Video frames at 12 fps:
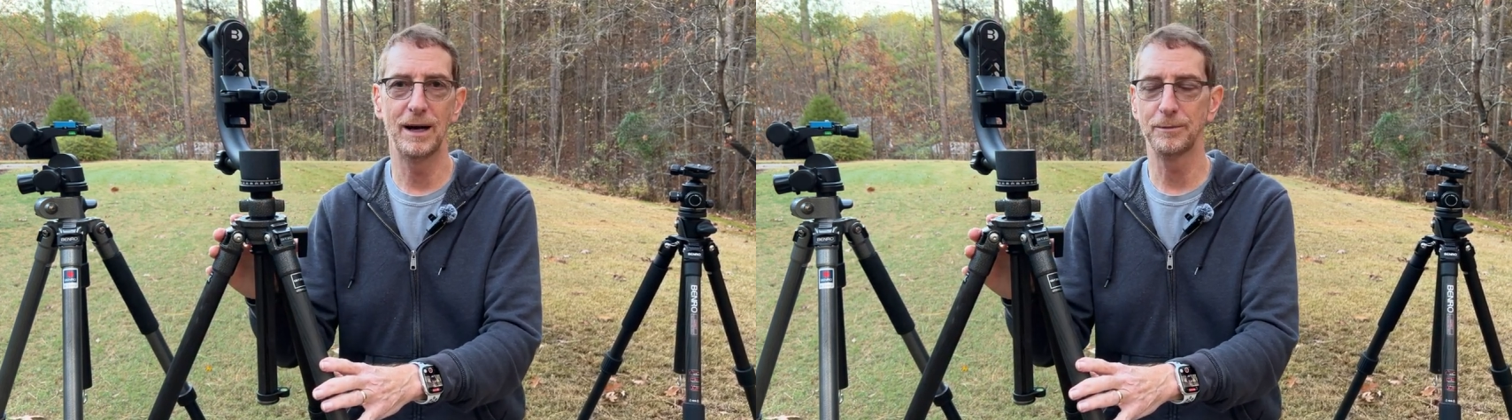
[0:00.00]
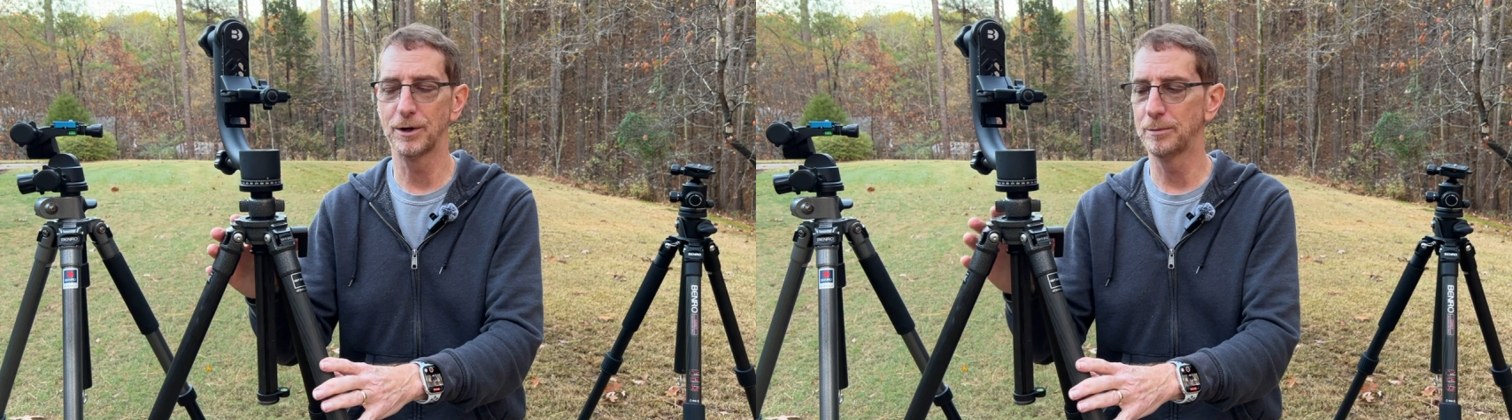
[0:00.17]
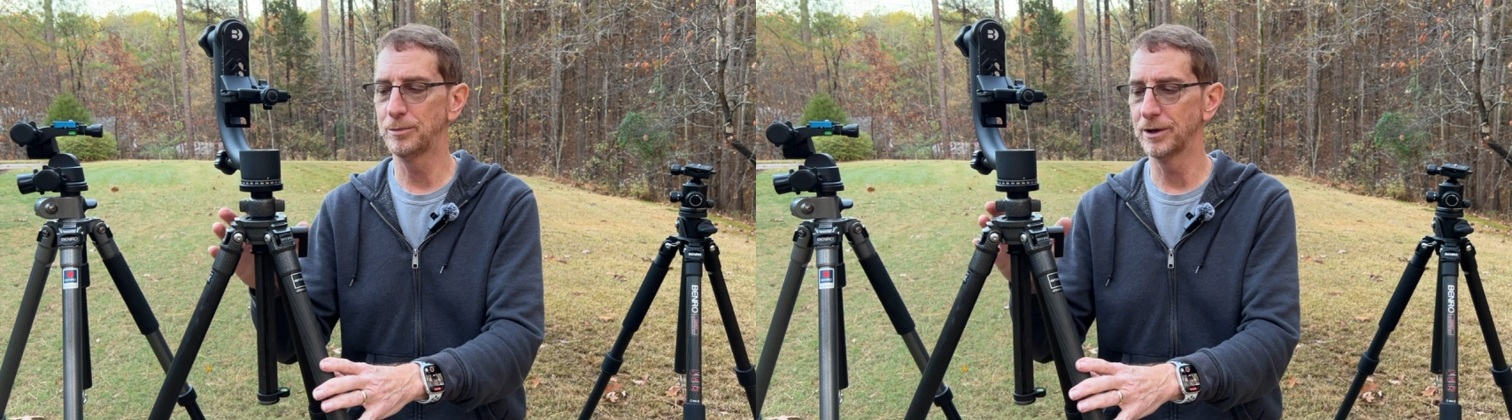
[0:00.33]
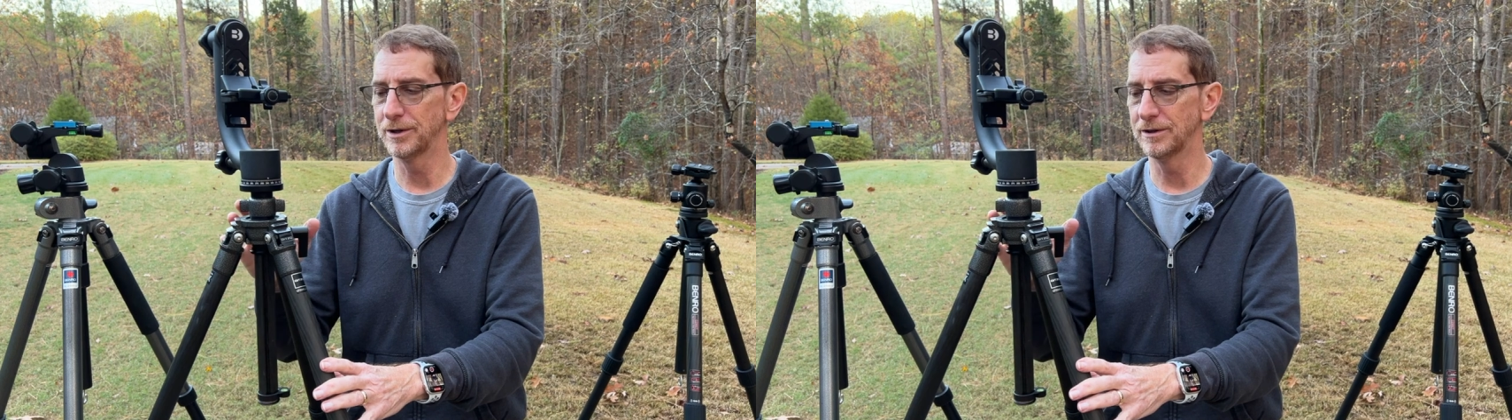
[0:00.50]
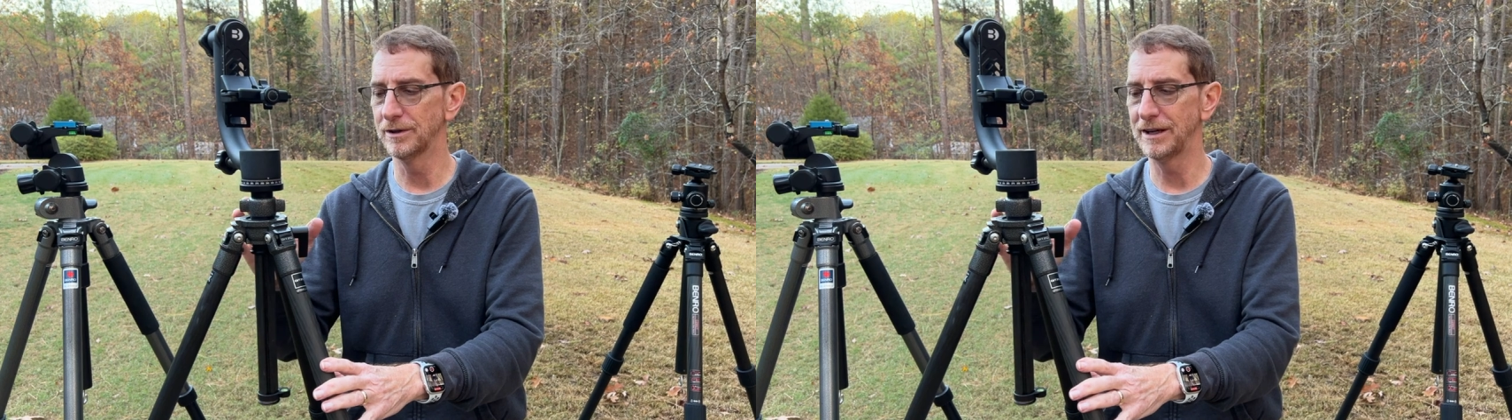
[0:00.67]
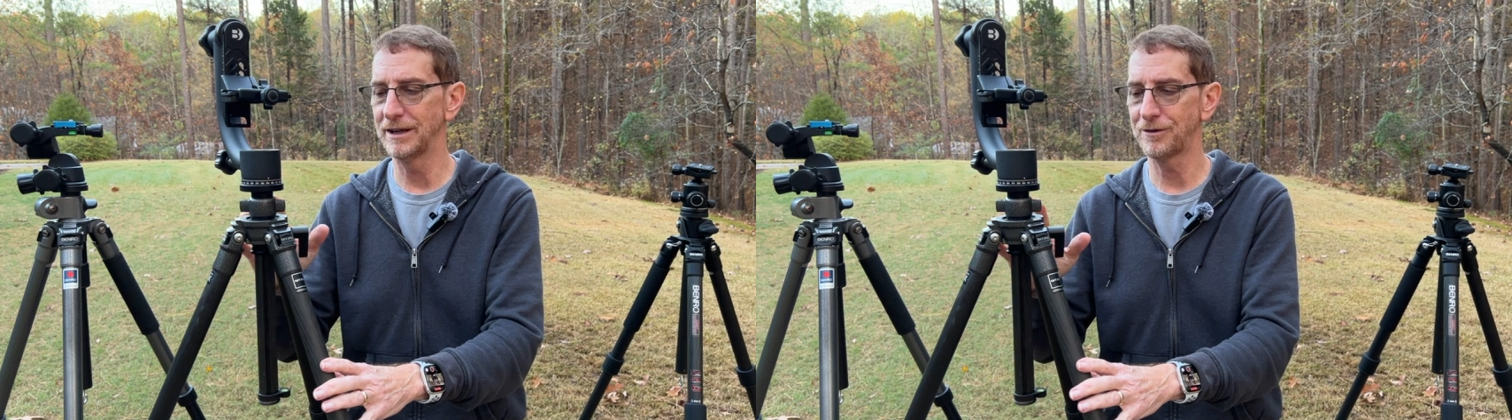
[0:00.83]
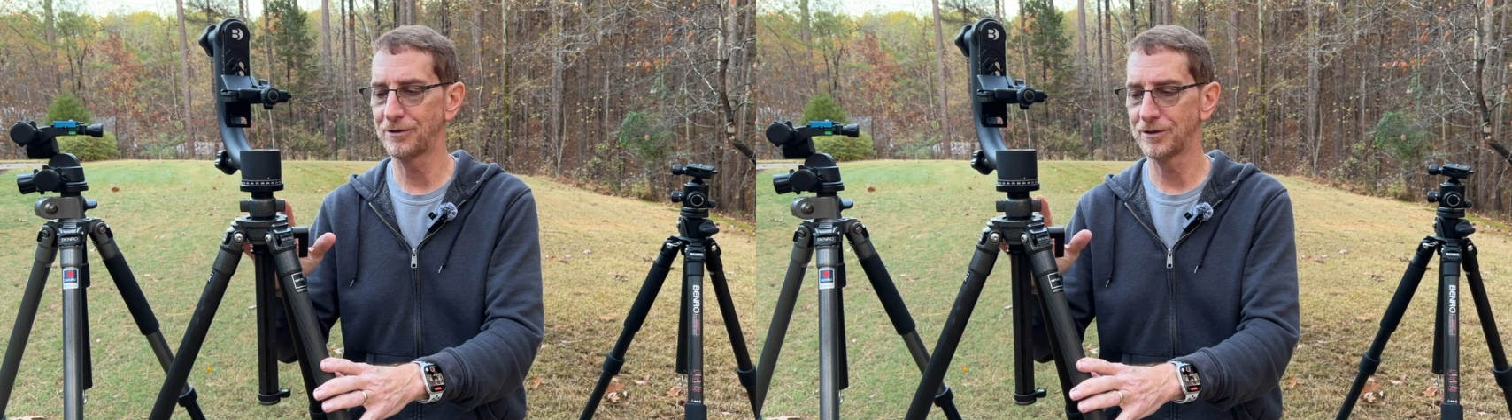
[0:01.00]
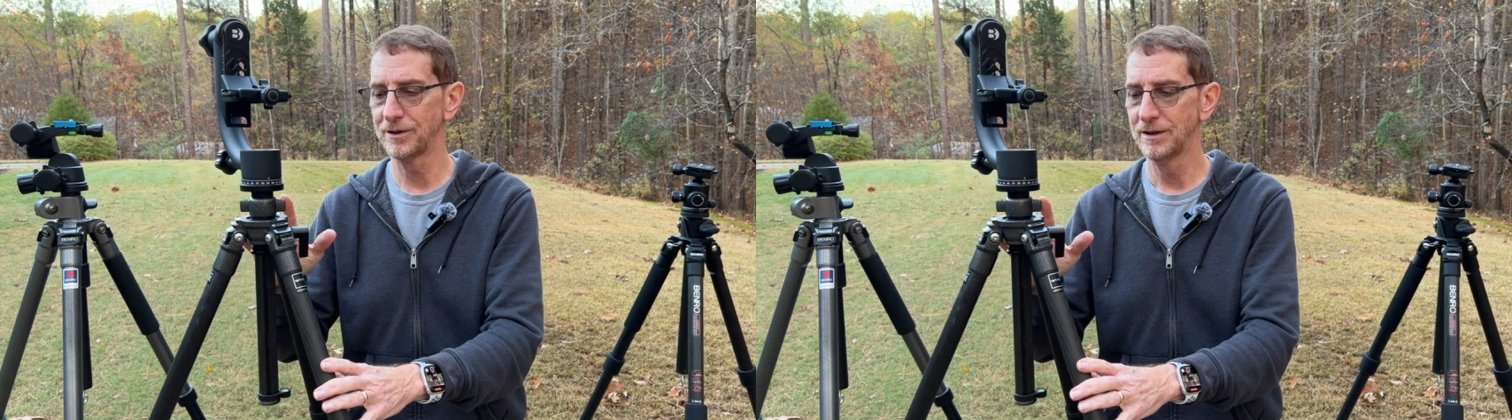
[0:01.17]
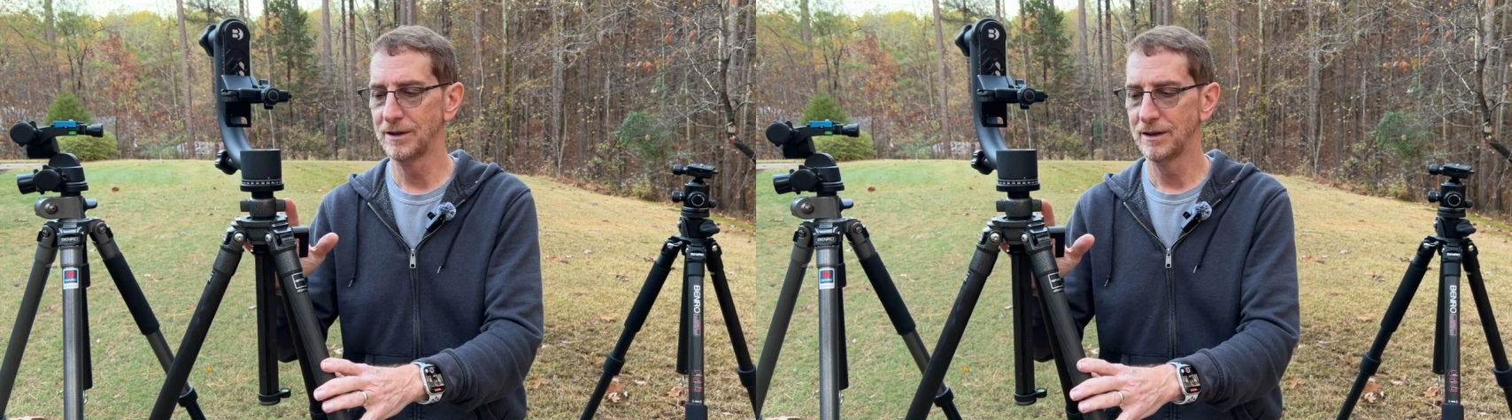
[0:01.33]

I'm gonna put links